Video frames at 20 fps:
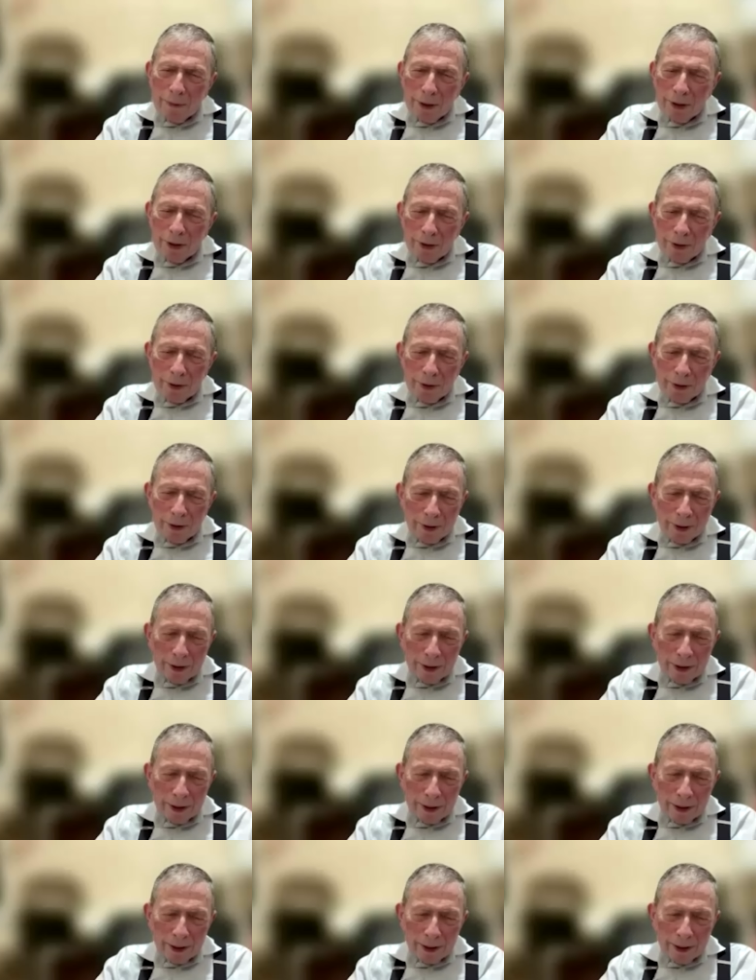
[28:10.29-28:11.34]
Mr.
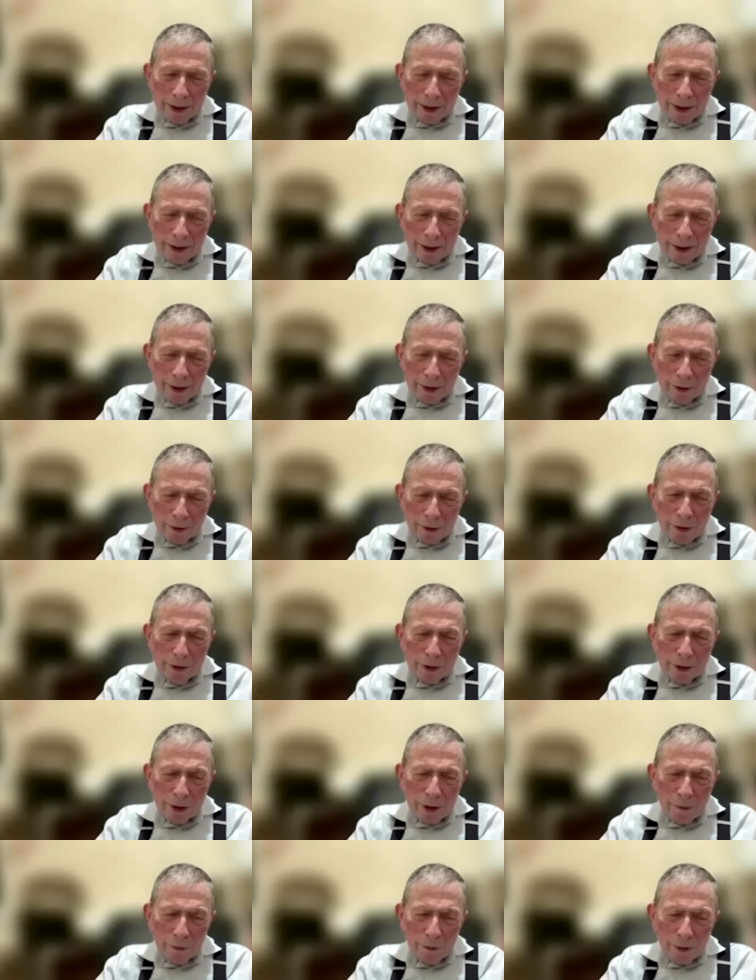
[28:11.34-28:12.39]

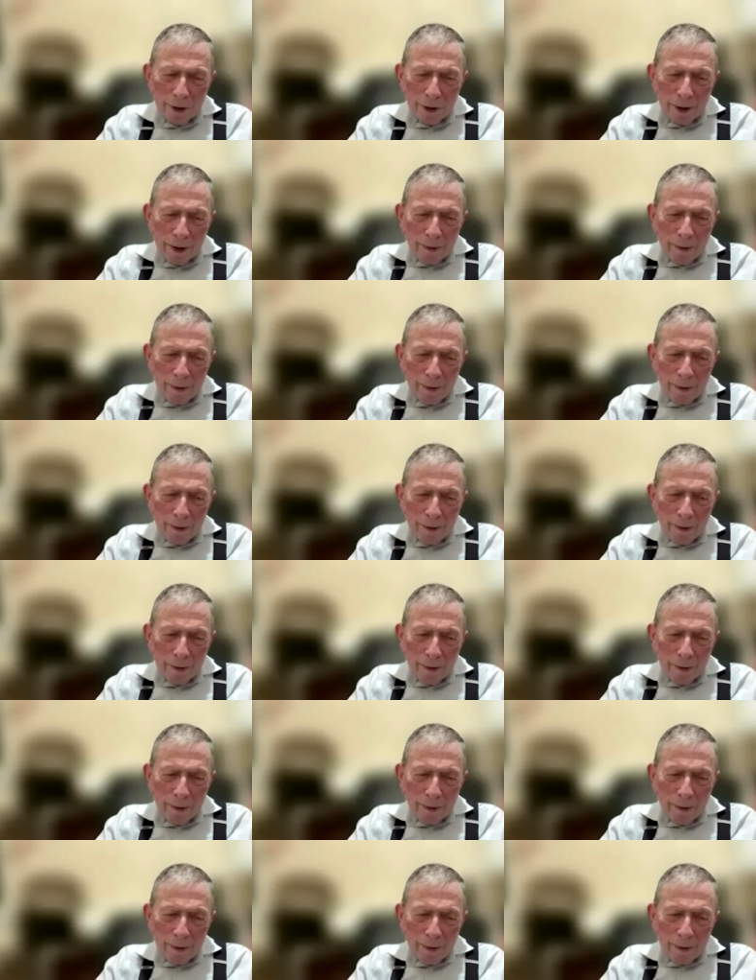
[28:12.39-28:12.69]
Khrushchev,